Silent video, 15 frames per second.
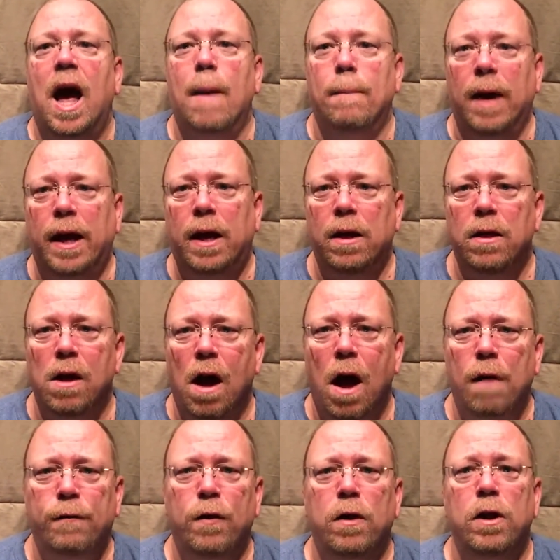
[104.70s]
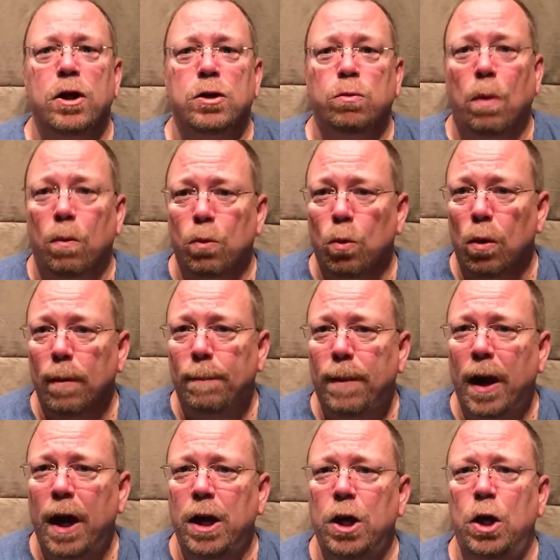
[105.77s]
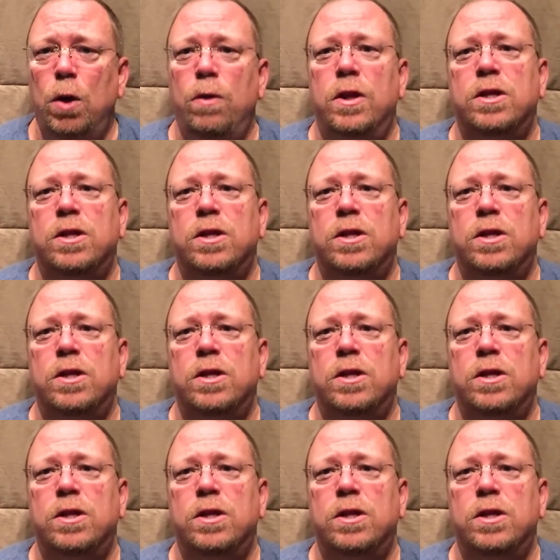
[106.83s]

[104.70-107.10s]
I'm making the offer. This is what we're going to pay you.